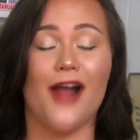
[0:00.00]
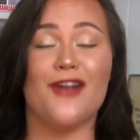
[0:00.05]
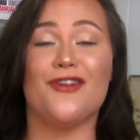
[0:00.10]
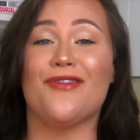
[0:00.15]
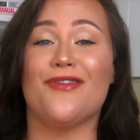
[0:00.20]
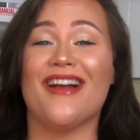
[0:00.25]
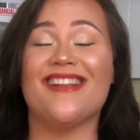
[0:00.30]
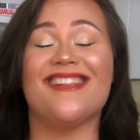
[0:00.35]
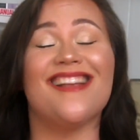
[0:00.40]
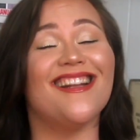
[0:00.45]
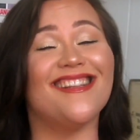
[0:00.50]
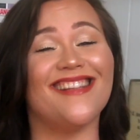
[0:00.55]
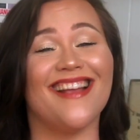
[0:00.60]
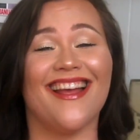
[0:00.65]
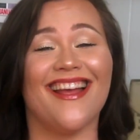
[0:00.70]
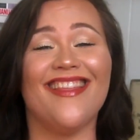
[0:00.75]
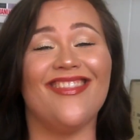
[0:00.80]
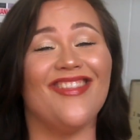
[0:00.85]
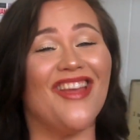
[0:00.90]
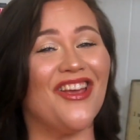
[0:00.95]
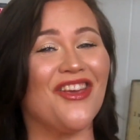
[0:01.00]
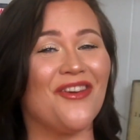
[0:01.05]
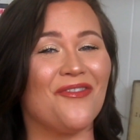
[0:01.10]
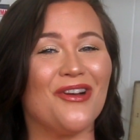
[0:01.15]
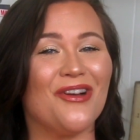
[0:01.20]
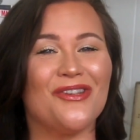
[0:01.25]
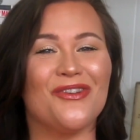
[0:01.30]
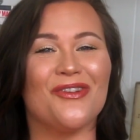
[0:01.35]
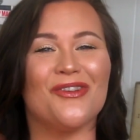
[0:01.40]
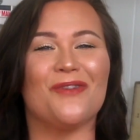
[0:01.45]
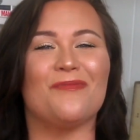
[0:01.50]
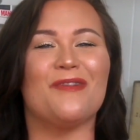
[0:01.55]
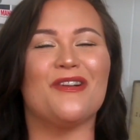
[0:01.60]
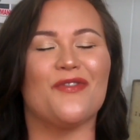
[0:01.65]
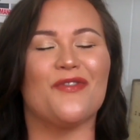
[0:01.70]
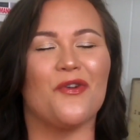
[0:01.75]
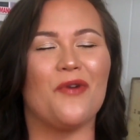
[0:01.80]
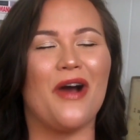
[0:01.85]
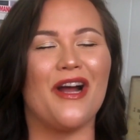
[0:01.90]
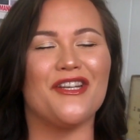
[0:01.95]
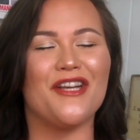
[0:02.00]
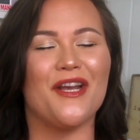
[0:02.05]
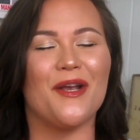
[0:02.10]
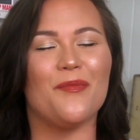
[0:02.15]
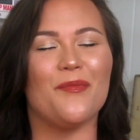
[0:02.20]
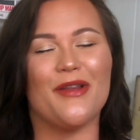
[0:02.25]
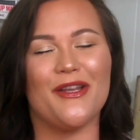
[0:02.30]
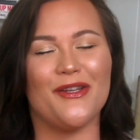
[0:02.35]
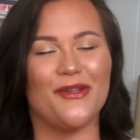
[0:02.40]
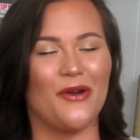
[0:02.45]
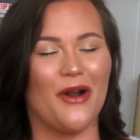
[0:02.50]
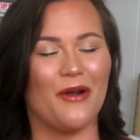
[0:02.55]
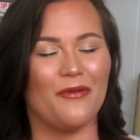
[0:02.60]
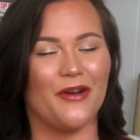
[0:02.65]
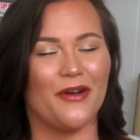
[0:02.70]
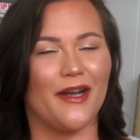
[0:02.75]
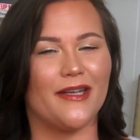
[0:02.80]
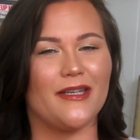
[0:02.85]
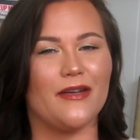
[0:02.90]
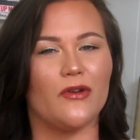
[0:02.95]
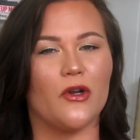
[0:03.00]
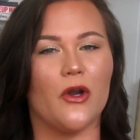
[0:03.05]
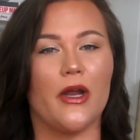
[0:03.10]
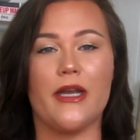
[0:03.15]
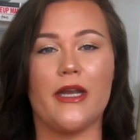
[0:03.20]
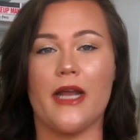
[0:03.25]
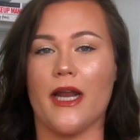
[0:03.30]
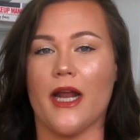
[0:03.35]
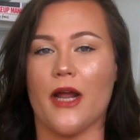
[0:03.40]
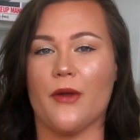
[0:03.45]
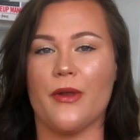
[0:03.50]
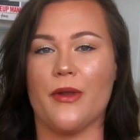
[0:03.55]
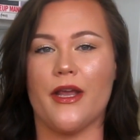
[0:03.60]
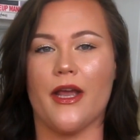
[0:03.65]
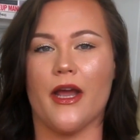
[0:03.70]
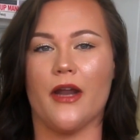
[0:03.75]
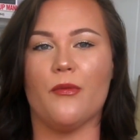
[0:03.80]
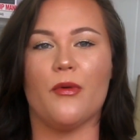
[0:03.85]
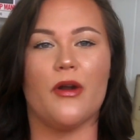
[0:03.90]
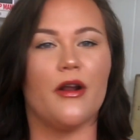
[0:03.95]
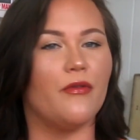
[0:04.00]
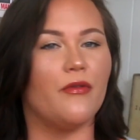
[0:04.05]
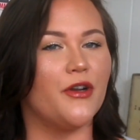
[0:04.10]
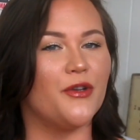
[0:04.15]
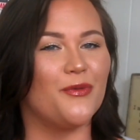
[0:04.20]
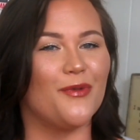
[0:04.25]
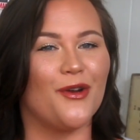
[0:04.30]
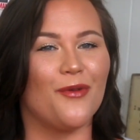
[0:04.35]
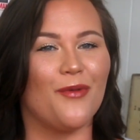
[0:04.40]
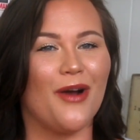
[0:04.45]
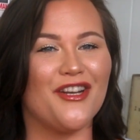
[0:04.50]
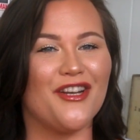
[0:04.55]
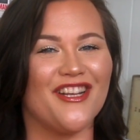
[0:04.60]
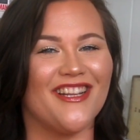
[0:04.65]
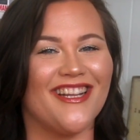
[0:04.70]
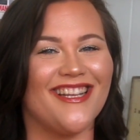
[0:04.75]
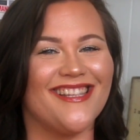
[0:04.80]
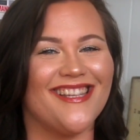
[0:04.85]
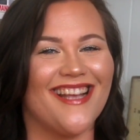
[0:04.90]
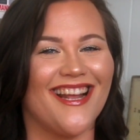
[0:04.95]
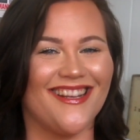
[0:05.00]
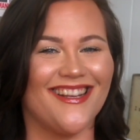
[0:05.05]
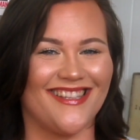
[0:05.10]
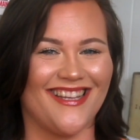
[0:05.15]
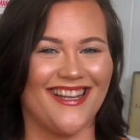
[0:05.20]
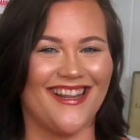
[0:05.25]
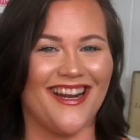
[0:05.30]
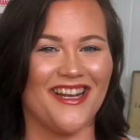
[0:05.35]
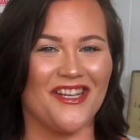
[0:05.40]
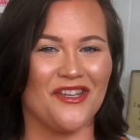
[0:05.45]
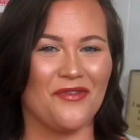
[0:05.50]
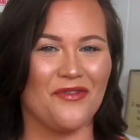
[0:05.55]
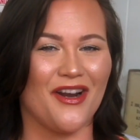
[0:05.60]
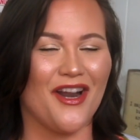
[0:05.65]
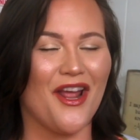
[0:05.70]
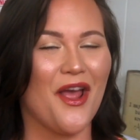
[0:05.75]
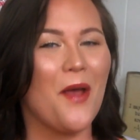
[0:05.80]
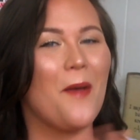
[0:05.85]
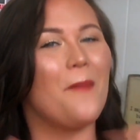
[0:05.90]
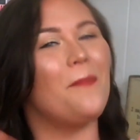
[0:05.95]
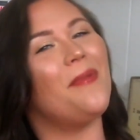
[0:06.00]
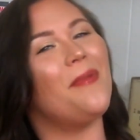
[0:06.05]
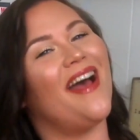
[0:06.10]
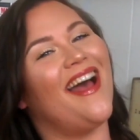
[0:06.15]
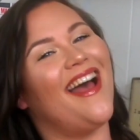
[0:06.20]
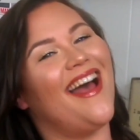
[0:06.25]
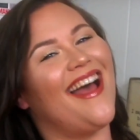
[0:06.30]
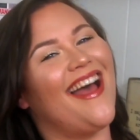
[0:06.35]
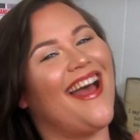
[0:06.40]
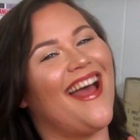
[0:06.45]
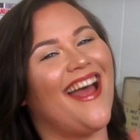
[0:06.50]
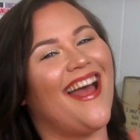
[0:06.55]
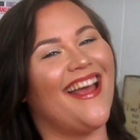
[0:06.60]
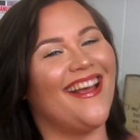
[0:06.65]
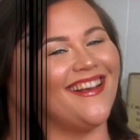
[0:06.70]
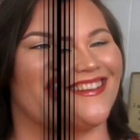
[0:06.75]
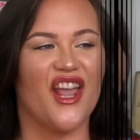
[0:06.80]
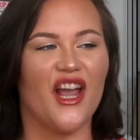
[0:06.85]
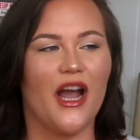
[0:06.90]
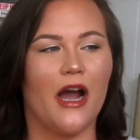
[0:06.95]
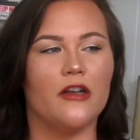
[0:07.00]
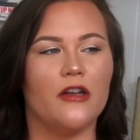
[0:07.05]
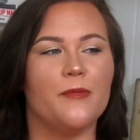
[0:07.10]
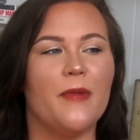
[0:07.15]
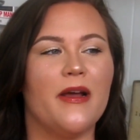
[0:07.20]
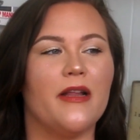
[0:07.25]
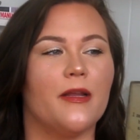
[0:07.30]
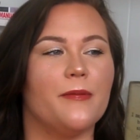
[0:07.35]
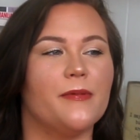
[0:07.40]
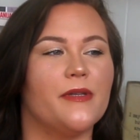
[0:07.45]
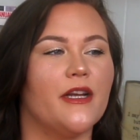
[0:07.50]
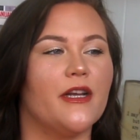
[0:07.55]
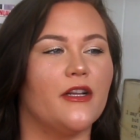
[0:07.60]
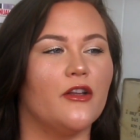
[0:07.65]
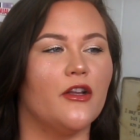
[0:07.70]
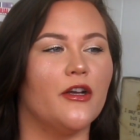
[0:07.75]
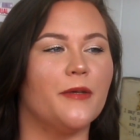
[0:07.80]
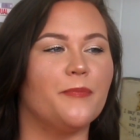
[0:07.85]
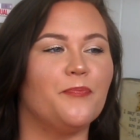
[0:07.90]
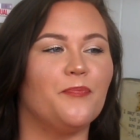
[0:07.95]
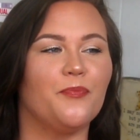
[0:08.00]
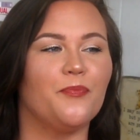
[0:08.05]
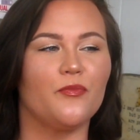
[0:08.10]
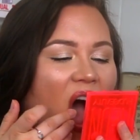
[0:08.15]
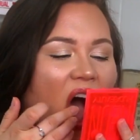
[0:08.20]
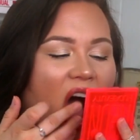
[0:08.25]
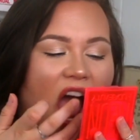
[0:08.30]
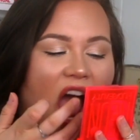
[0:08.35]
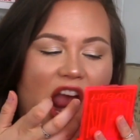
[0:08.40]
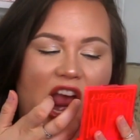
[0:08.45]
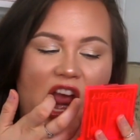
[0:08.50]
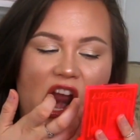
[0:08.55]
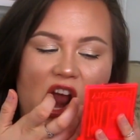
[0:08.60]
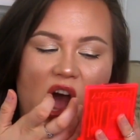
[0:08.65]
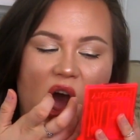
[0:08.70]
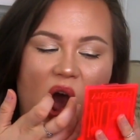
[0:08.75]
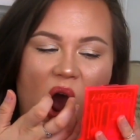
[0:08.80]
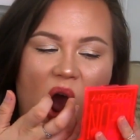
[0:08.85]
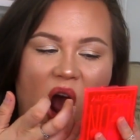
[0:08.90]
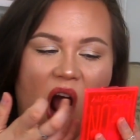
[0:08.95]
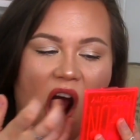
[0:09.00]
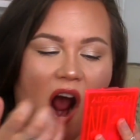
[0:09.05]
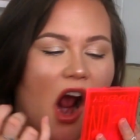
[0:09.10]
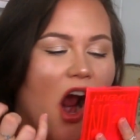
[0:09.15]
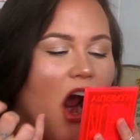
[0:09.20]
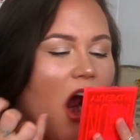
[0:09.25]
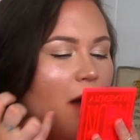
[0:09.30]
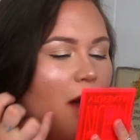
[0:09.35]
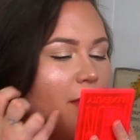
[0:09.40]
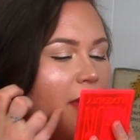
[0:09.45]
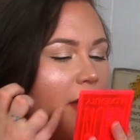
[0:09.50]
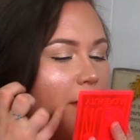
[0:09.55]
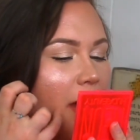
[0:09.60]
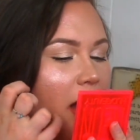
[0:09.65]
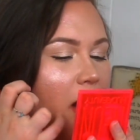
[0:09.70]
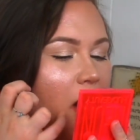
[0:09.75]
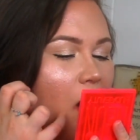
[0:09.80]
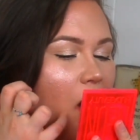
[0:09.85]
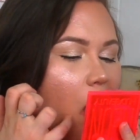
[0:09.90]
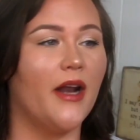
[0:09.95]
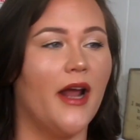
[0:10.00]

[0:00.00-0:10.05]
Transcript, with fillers: And you guys guys, that is it. Thank you all so, so much for watching. Please do not forget to have a great day, night, weekend, whatever it is when you're watching this, and I'll see you in the next one. Bye. How's my lipstick look? Uh, you know, could be better.